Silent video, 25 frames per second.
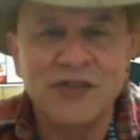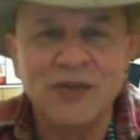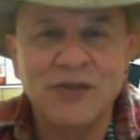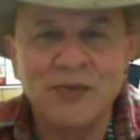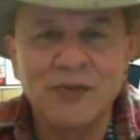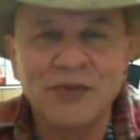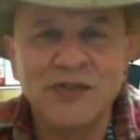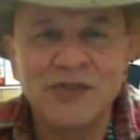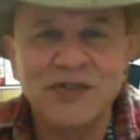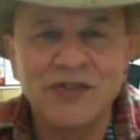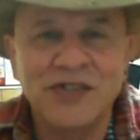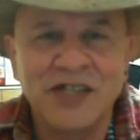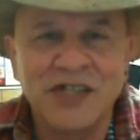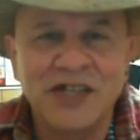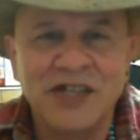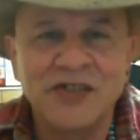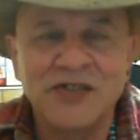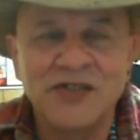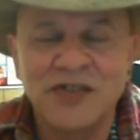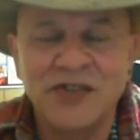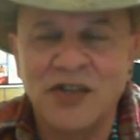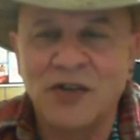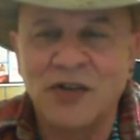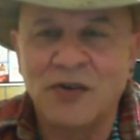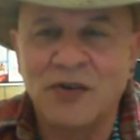It was dead
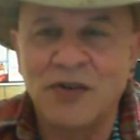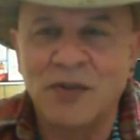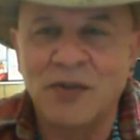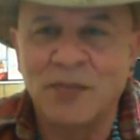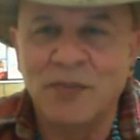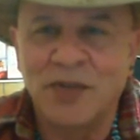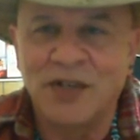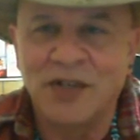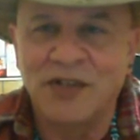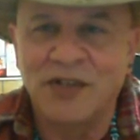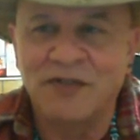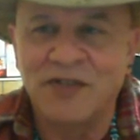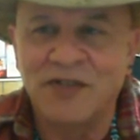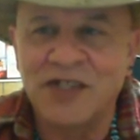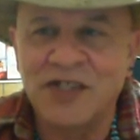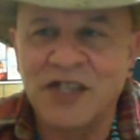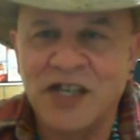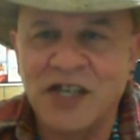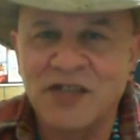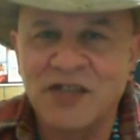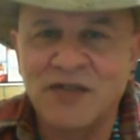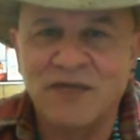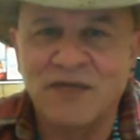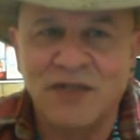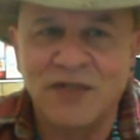center in the middle of the
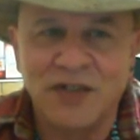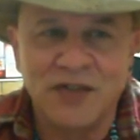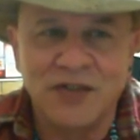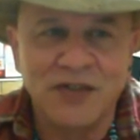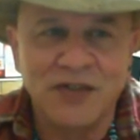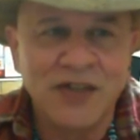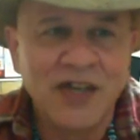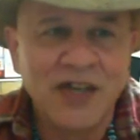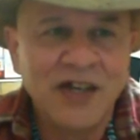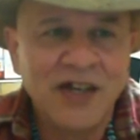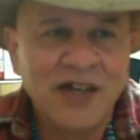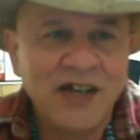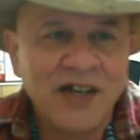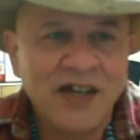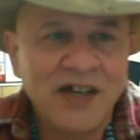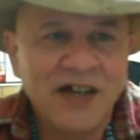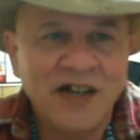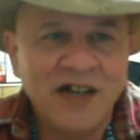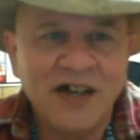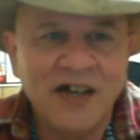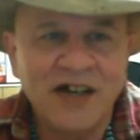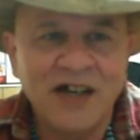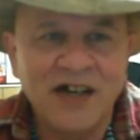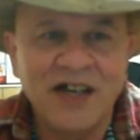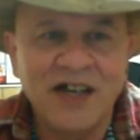test field,
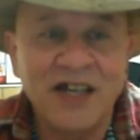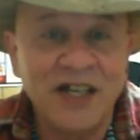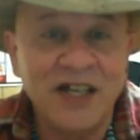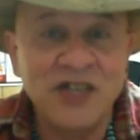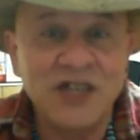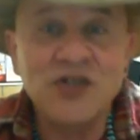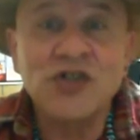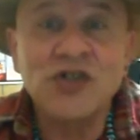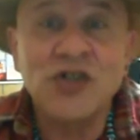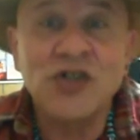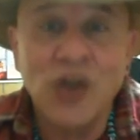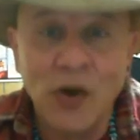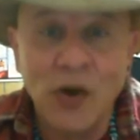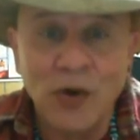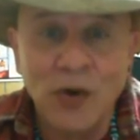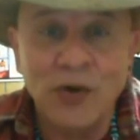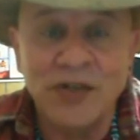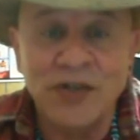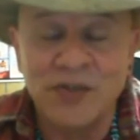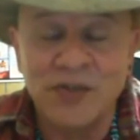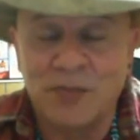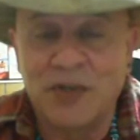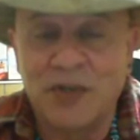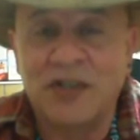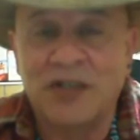uh, and it showed
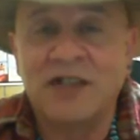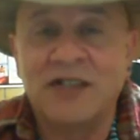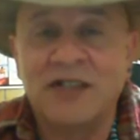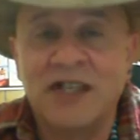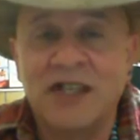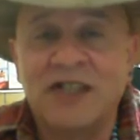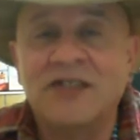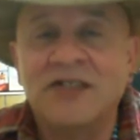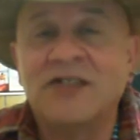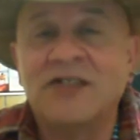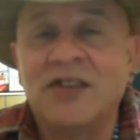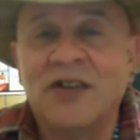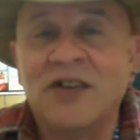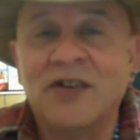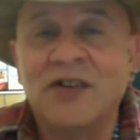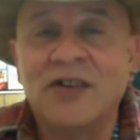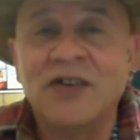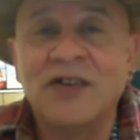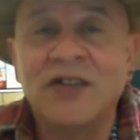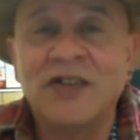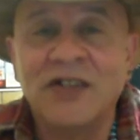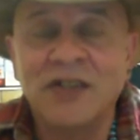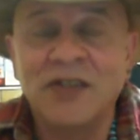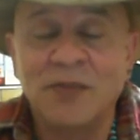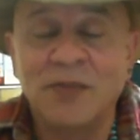as being dead
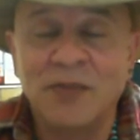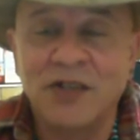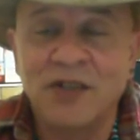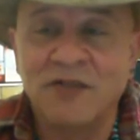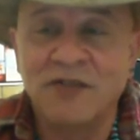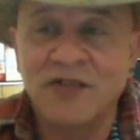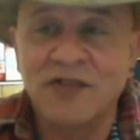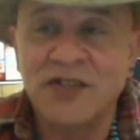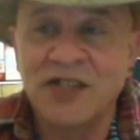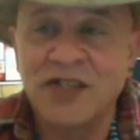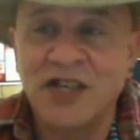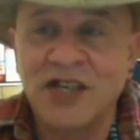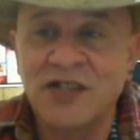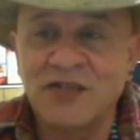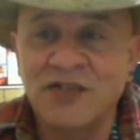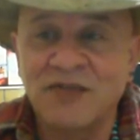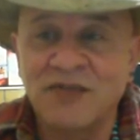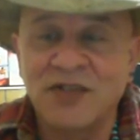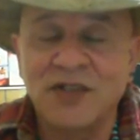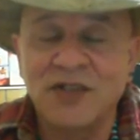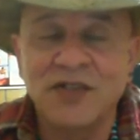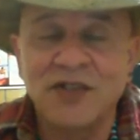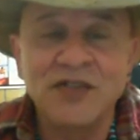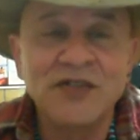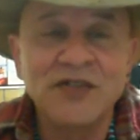center in the middle of the test
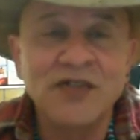field.